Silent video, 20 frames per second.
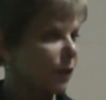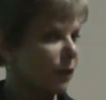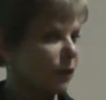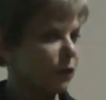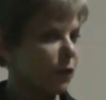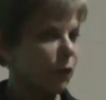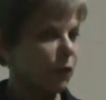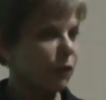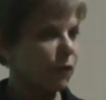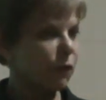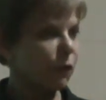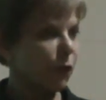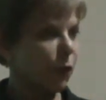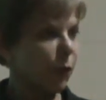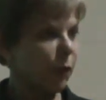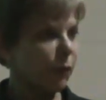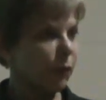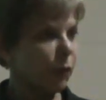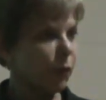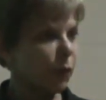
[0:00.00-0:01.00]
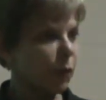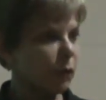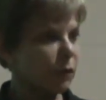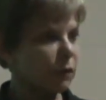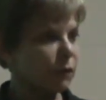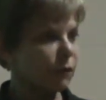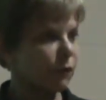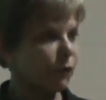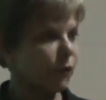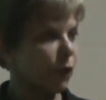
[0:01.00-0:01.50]
So there's fewer
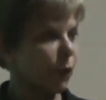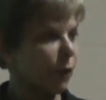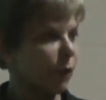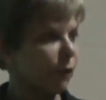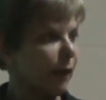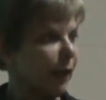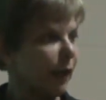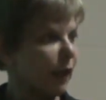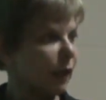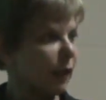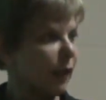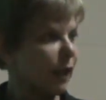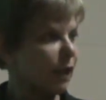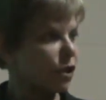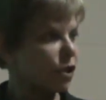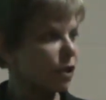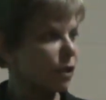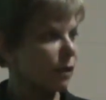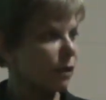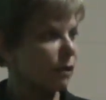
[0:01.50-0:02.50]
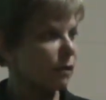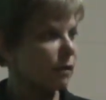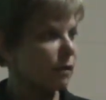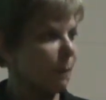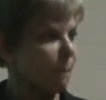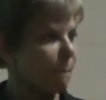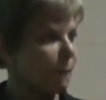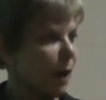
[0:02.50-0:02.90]
rules, fewer regulations,